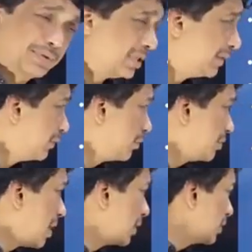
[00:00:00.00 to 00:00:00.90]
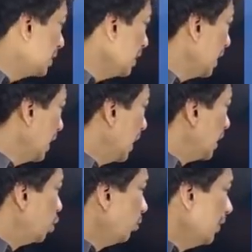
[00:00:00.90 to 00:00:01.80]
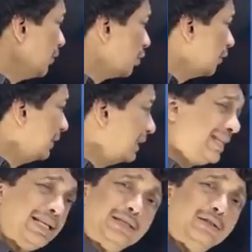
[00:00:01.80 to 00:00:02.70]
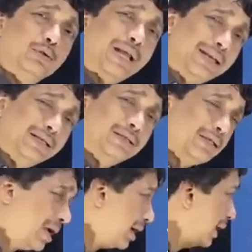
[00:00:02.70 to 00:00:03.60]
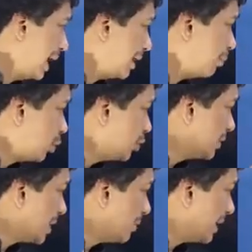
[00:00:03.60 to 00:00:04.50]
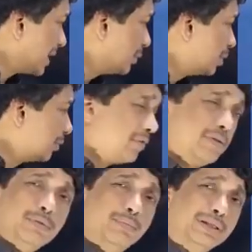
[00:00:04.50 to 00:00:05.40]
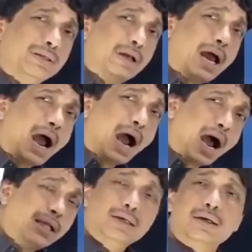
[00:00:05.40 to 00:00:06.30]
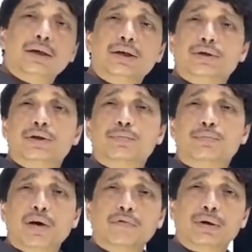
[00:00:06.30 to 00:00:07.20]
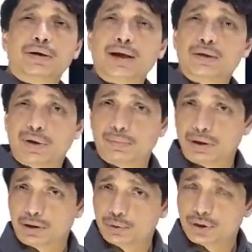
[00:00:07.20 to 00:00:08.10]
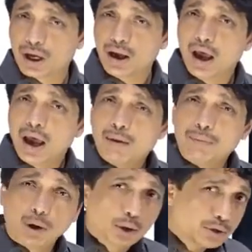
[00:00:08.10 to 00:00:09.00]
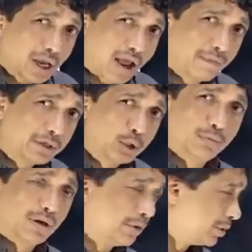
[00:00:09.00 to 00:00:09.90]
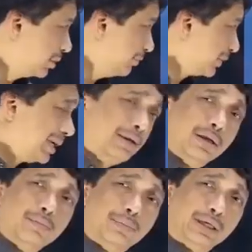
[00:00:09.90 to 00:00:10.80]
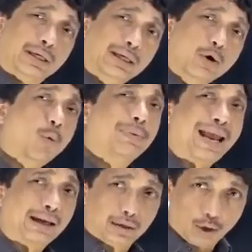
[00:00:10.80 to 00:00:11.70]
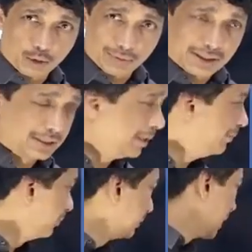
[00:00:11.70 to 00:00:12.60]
Significantly reduced ERG. Tubular visual fields, yes, though that is, most of the time lands with tubular vision, but other conditions apart from retinitis pigmentosa may also have tubular vision, particularly open angle glaucoma, let's say.